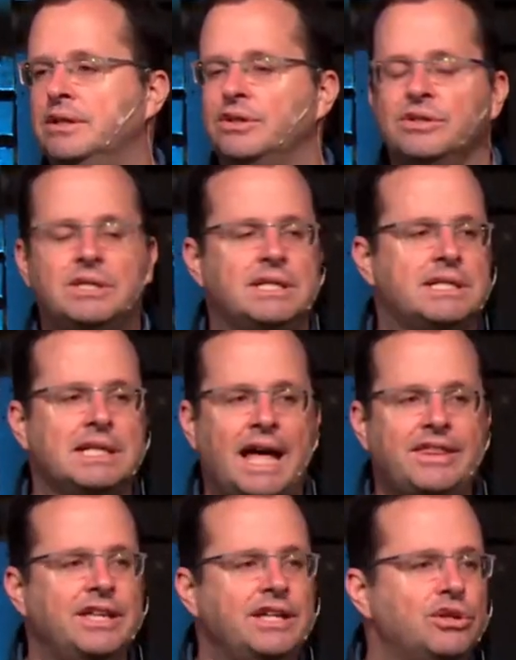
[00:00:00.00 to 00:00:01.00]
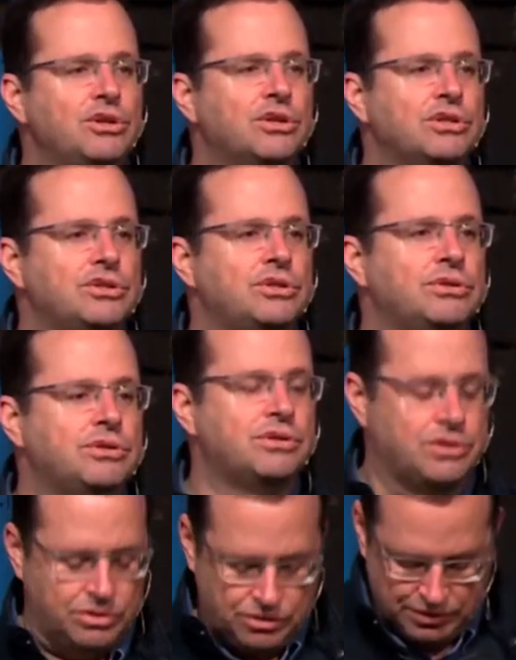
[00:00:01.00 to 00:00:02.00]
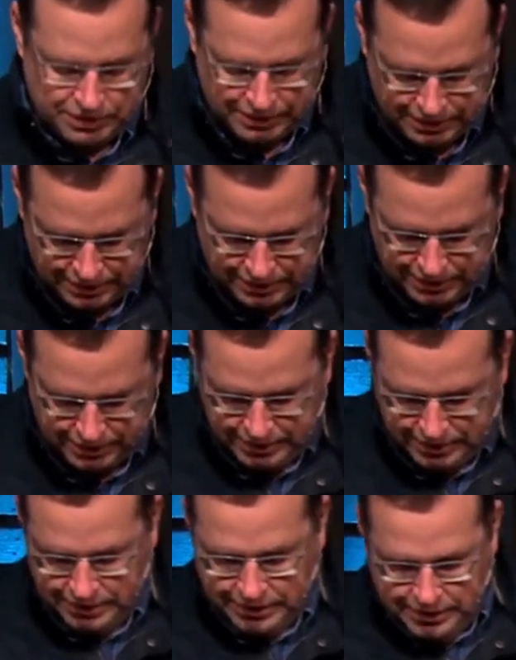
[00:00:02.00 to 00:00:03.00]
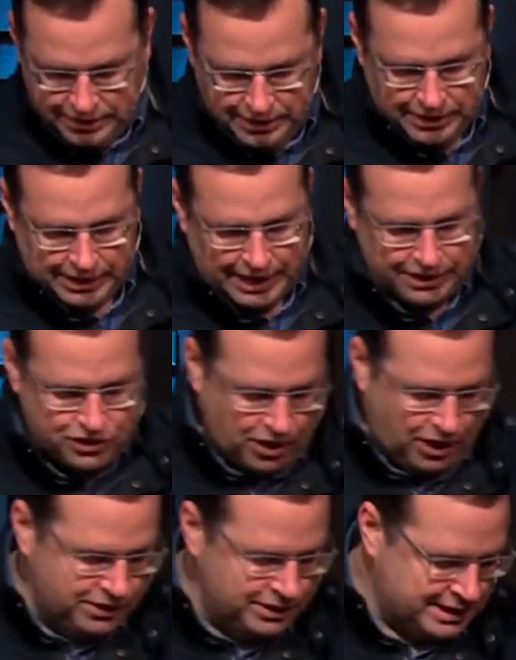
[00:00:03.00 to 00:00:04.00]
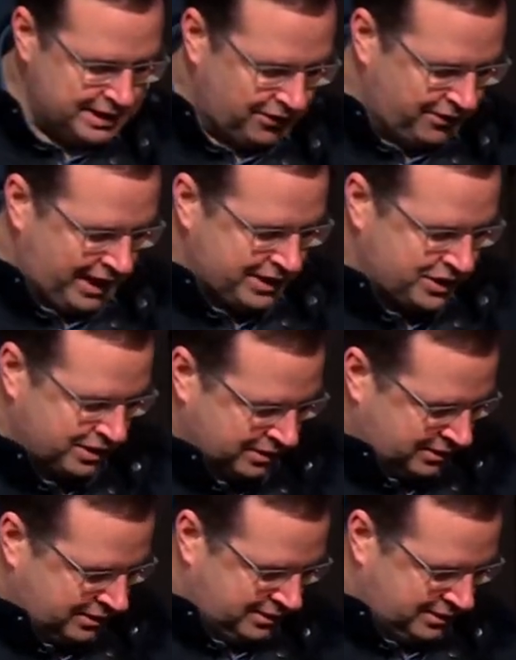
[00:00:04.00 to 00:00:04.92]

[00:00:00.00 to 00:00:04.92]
Because there's nothing you can do to get your own salvation.